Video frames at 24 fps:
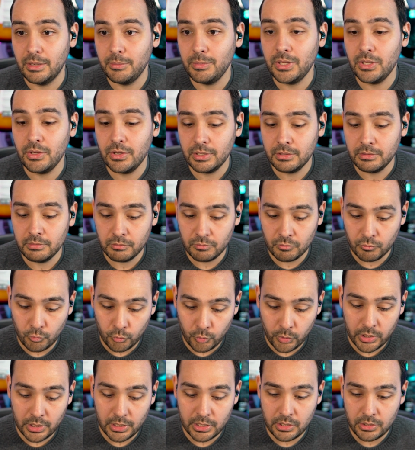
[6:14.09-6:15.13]
I mean, you can
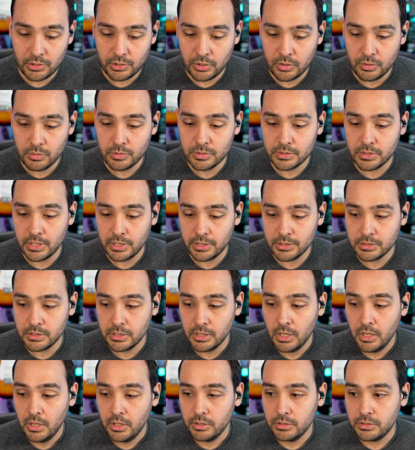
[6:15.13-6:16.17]
really use
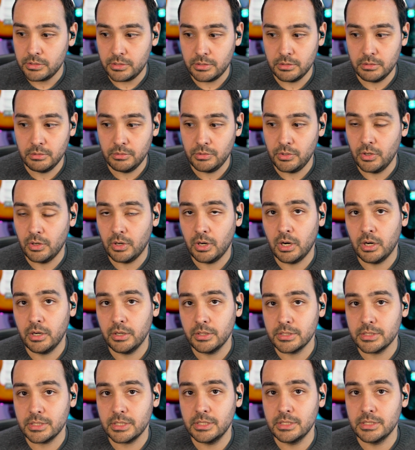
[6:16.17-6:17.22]
this to your
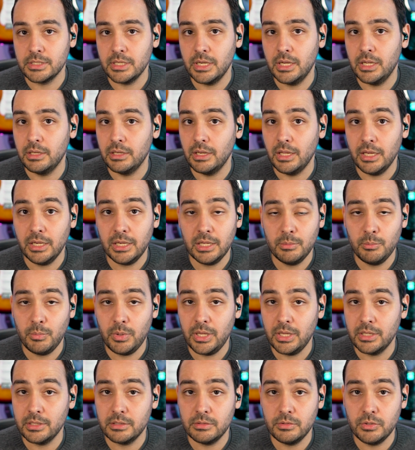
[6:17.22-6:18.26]
heart's content. It can
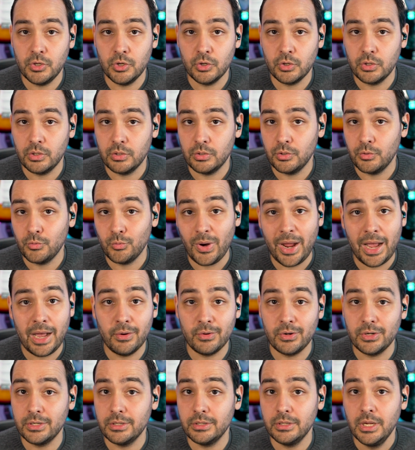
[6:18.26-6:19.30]
be a, your
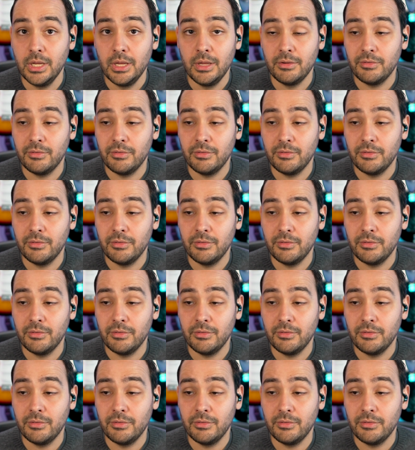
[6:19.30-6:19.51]
router